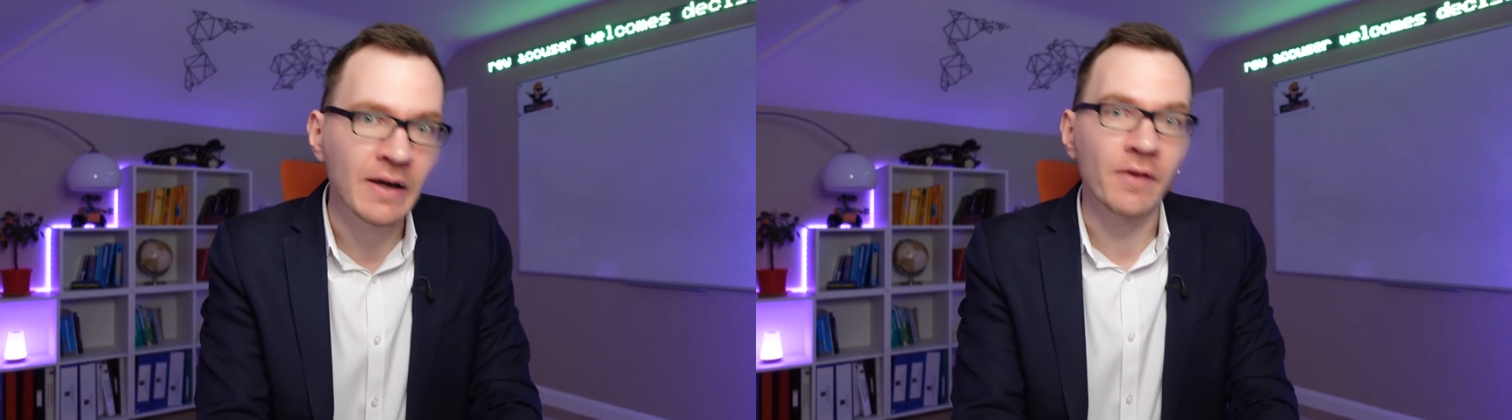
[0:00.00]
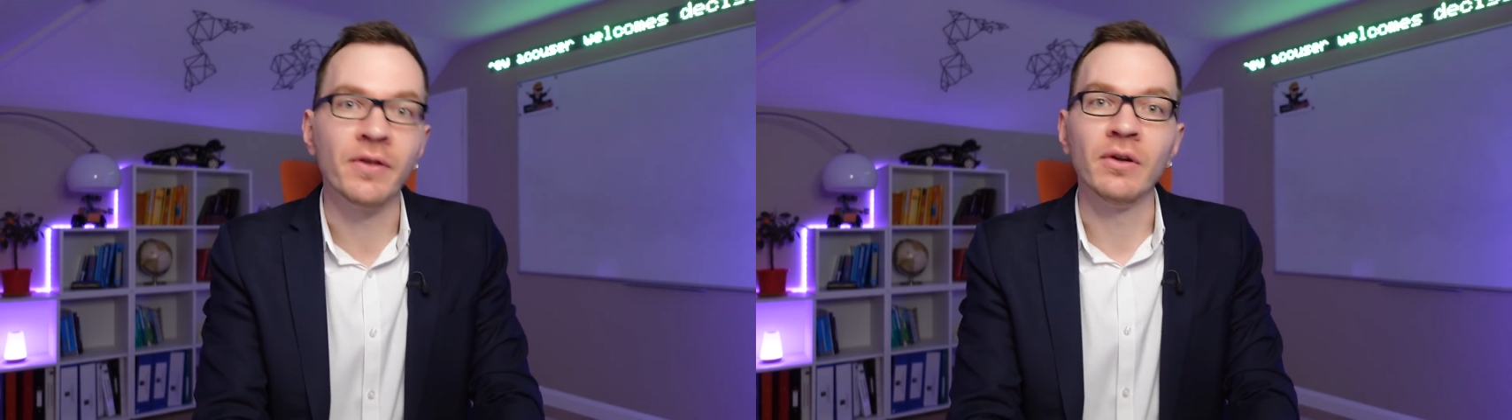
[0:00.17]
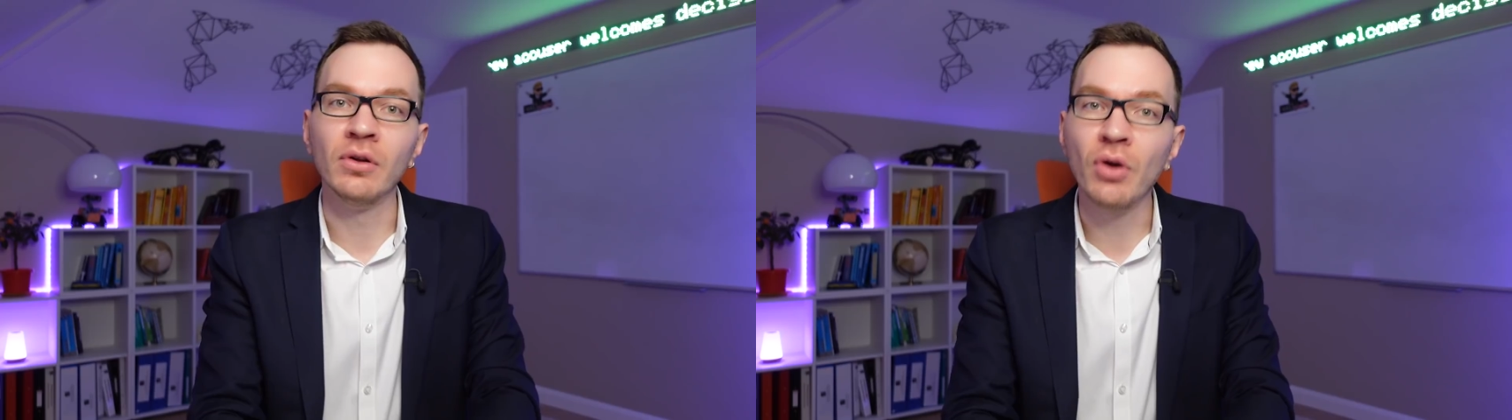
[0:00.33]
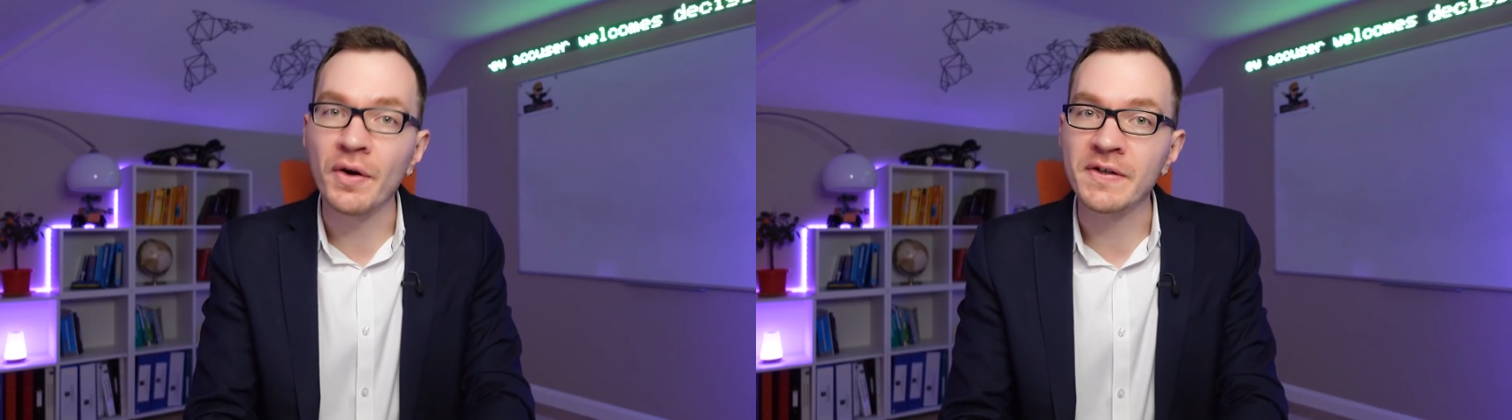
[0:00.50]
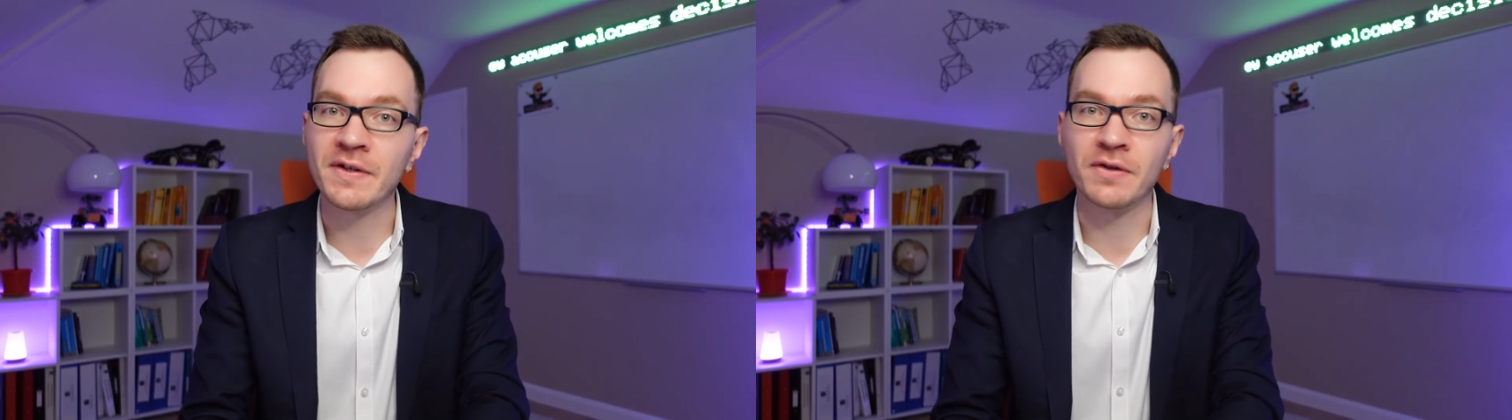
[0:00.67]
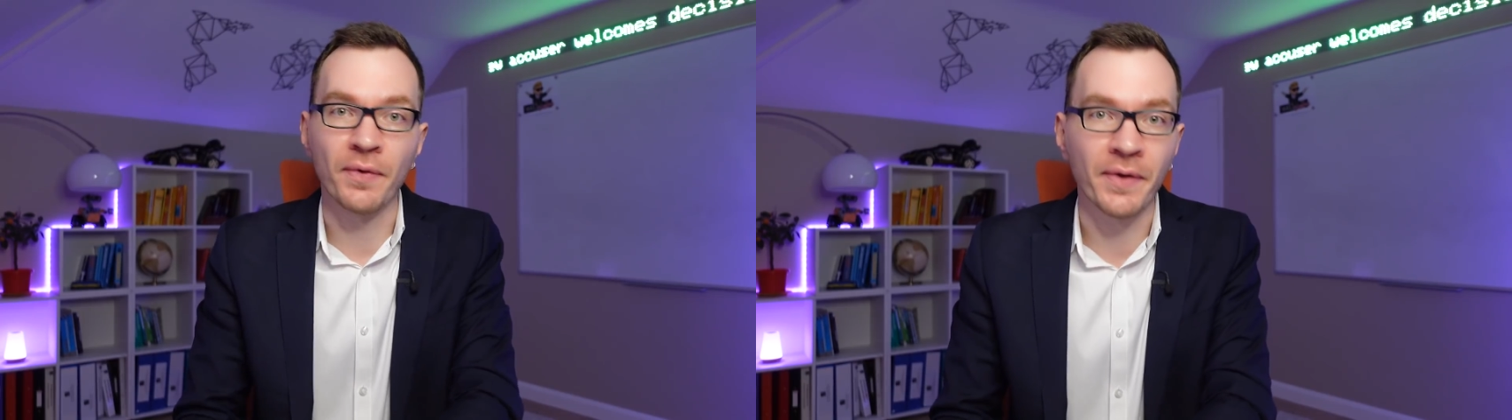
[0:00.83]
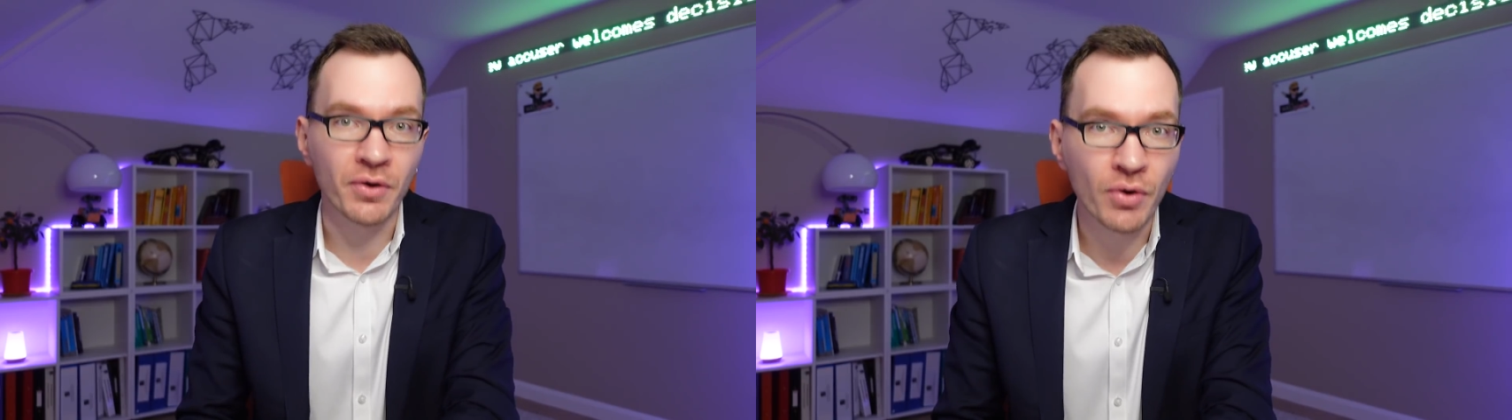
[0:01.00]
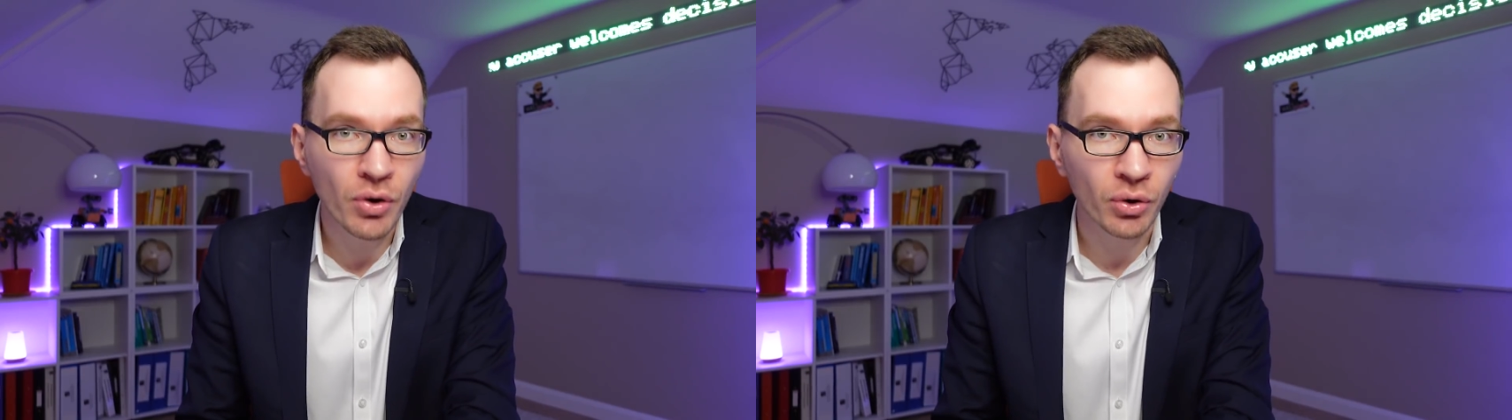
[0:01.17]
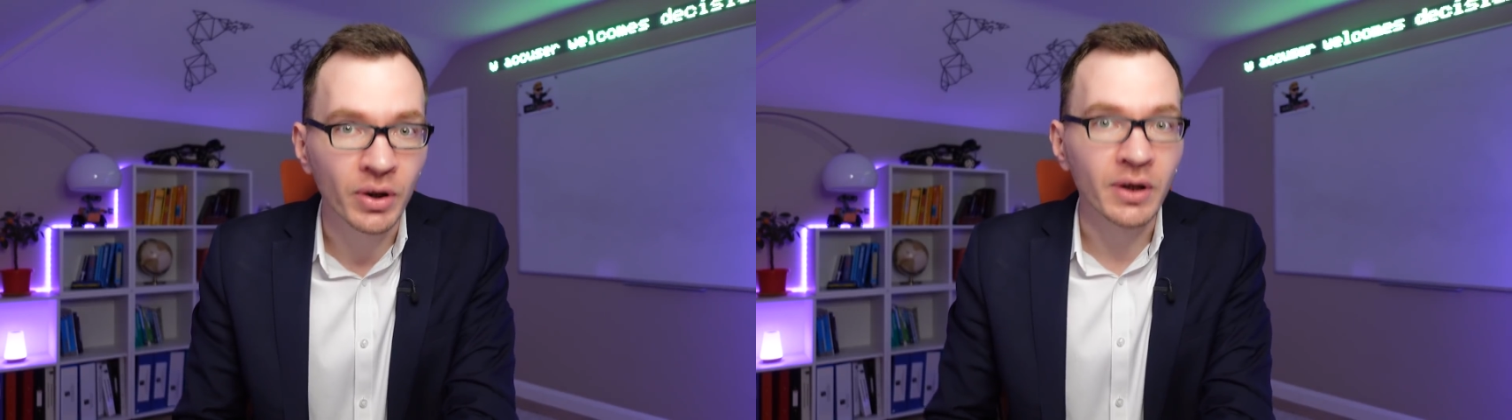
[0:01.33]
the losses on the
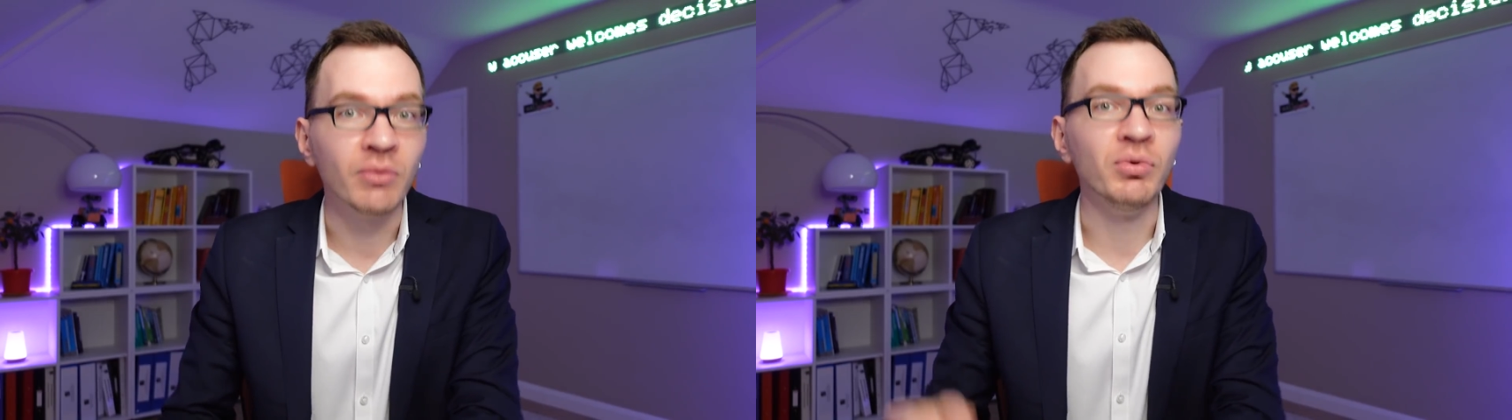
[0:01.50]
call